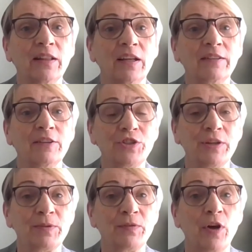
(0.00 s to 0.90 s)
and letting the
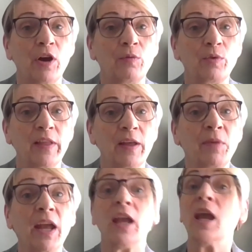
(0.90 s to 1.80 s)
chips fall where they
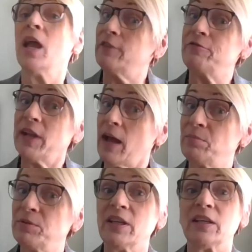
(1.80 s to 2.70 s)
may. If an
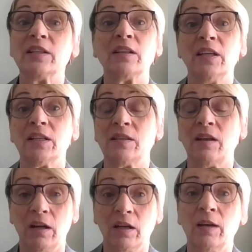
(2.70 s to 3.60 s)
applicant gets
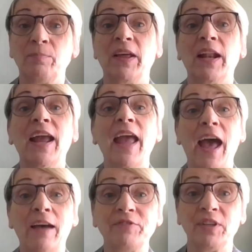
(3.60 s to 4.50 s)
hung up that I
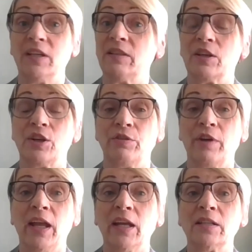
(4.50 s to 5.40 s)
have to get the
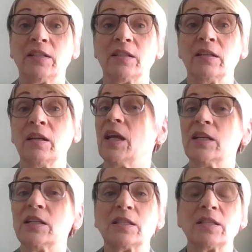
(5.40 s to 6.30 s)
grant,
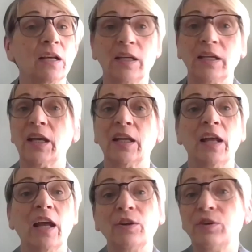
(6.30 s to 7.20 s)
it's, again,
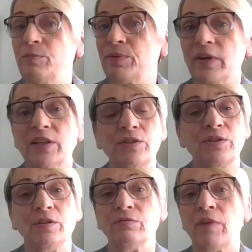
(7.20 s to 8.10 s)
not a good place
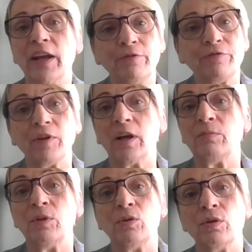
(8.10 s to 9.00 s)
to write
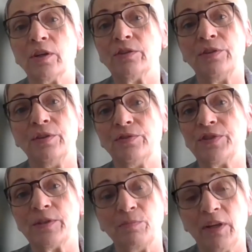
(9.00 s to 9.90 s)
from or to
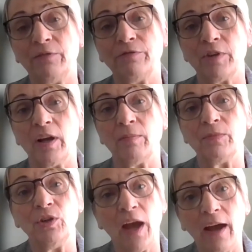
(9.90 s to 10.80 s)
submit from.
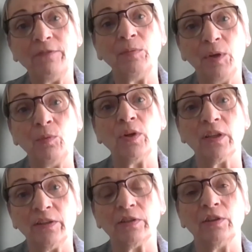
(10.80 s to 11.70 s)
You have to be
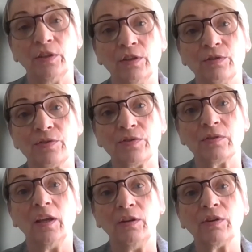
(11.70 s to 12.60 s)
willing to lose
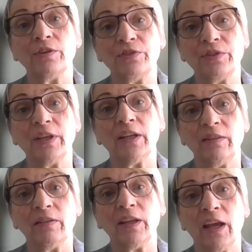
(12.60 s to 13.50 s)
in order to get
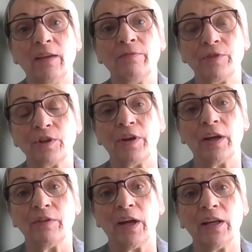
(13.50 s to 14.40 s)
in the game for
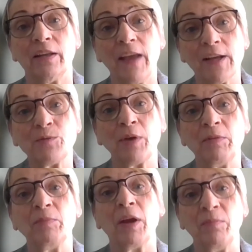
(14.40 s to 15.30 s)
grant writing. That's
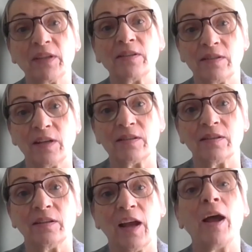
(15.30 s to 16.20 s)
probably my biggest
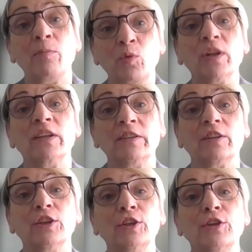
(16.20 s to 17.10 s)
lesson. I'm willing to
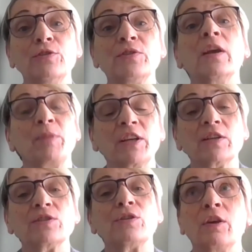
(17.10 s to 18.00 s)
lose
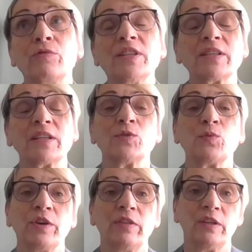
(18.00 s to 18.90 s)
because the risk is
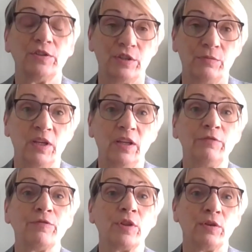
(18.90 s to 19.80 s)
worth it to me
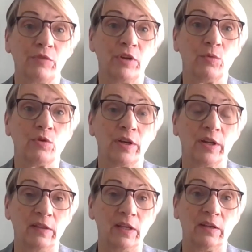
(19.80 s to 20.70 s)
for the reward
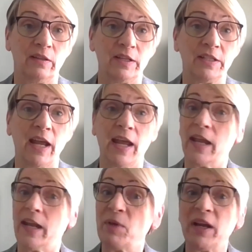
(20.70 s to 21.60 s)
at the end of the day.
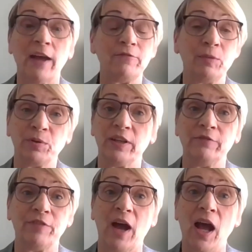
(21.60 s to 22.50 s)
And I might have to put
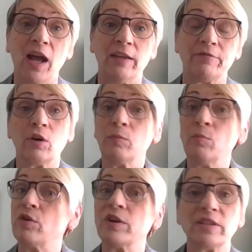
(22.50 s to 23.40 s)
in 5 or
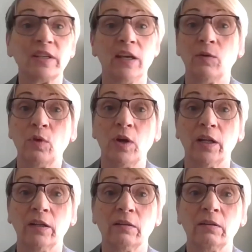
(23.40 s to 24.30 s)
more to get one,